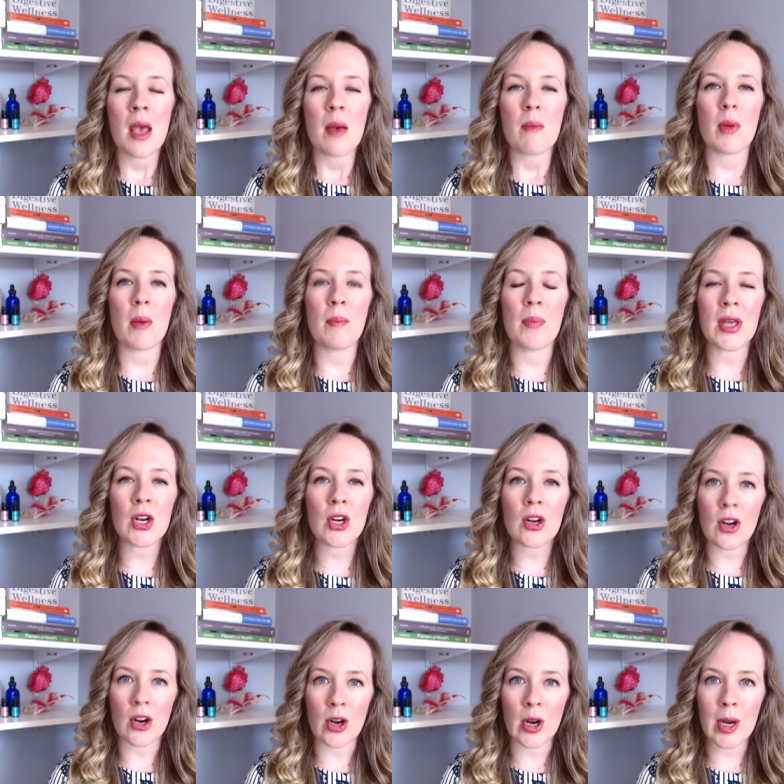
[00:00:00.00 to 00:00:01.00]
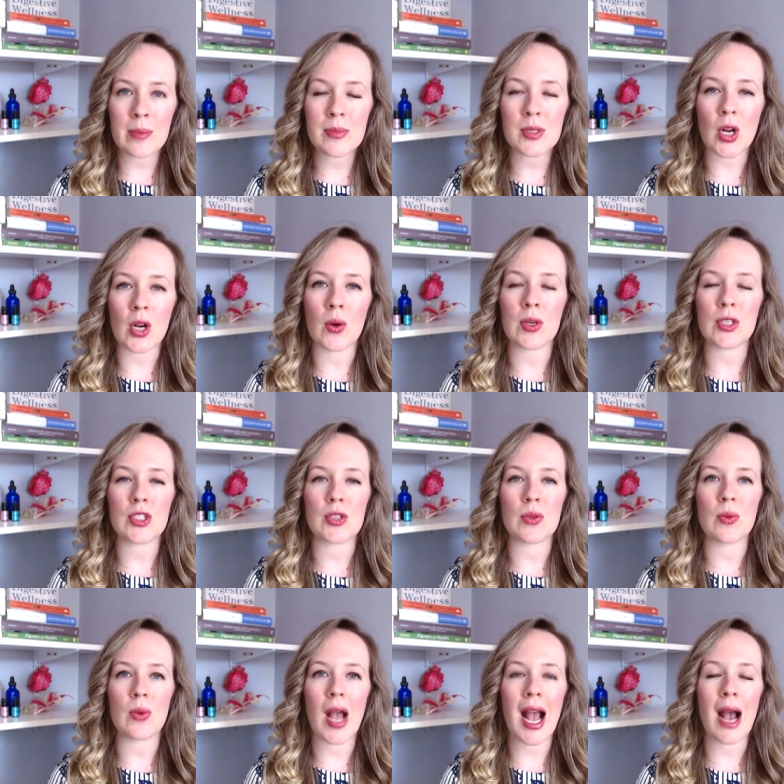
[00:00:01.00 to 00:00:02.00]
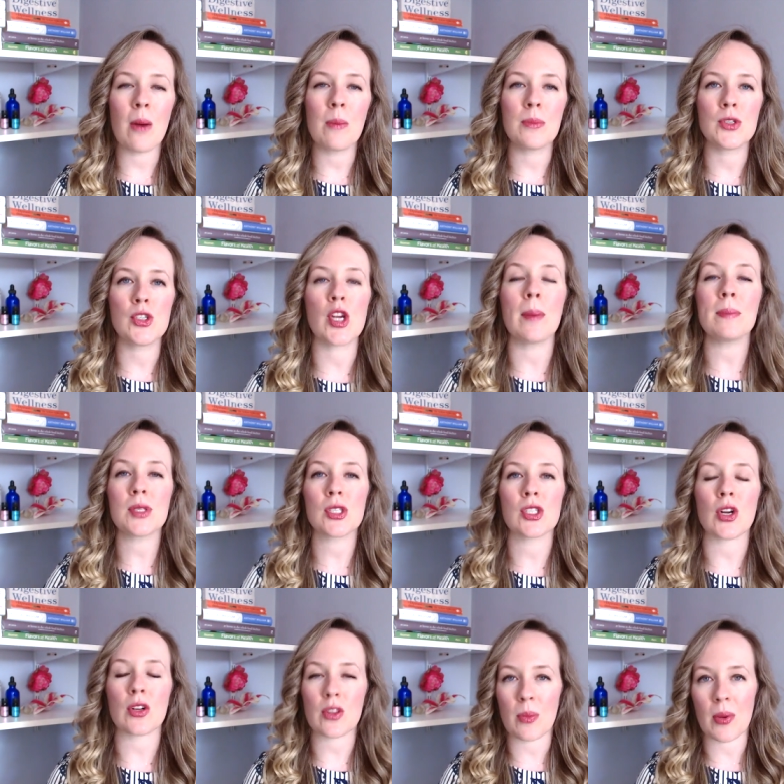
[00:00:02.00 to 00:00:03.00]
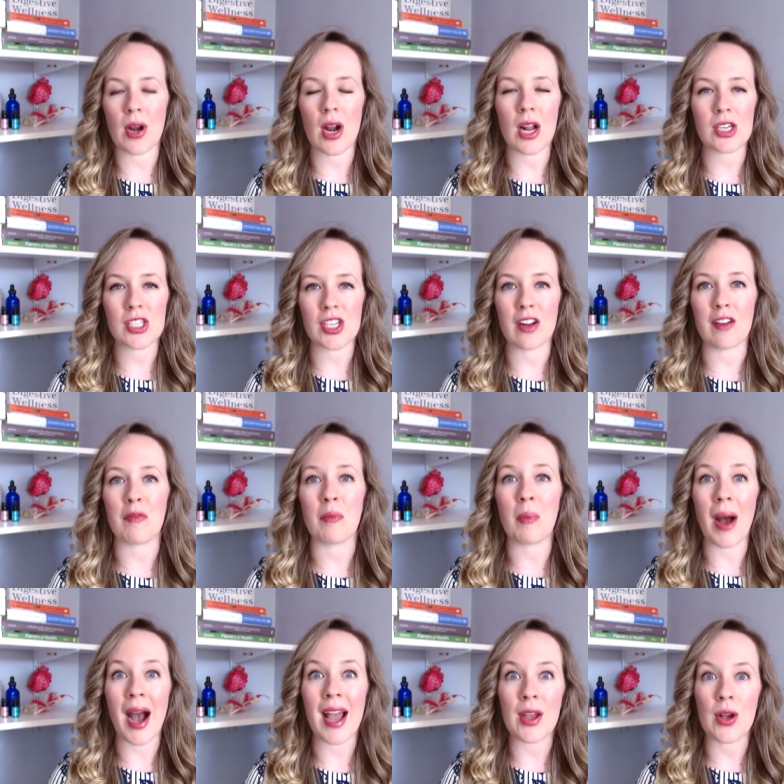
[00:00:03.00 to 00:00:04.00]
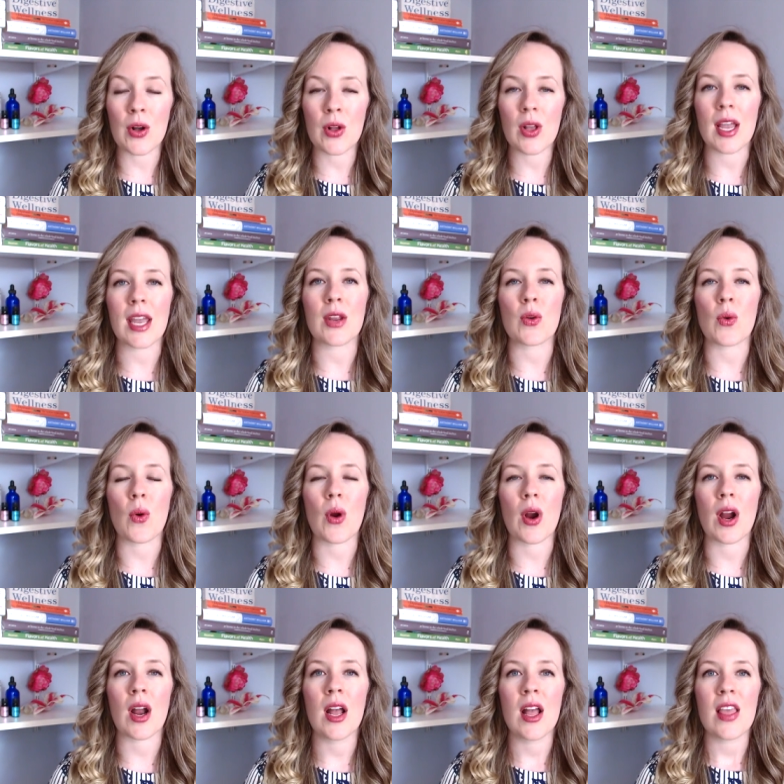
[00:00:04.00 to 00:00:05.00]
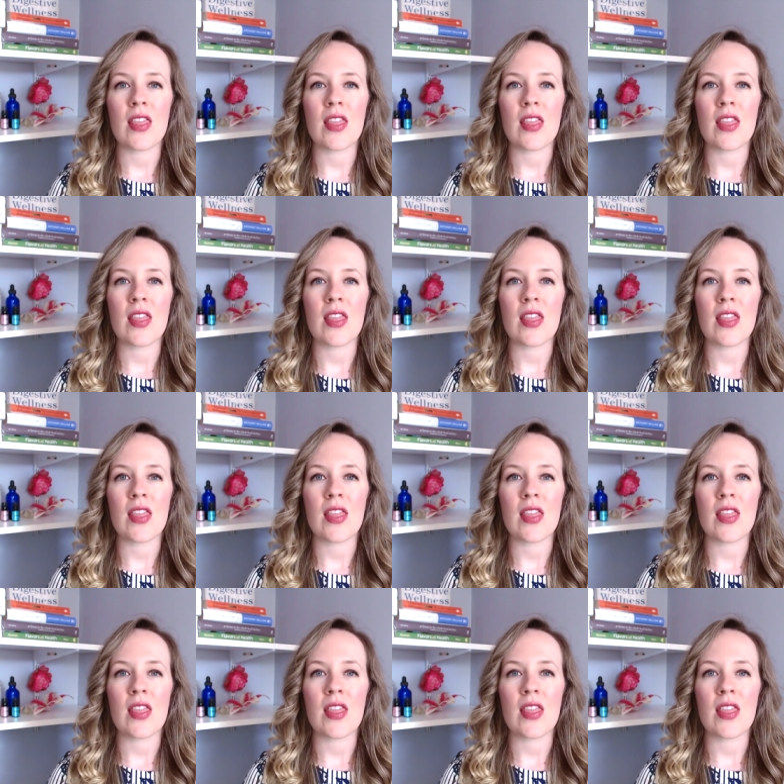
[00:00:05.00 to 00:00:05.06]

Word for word: But bitter herbs are going to help jumpstart the production of bile and or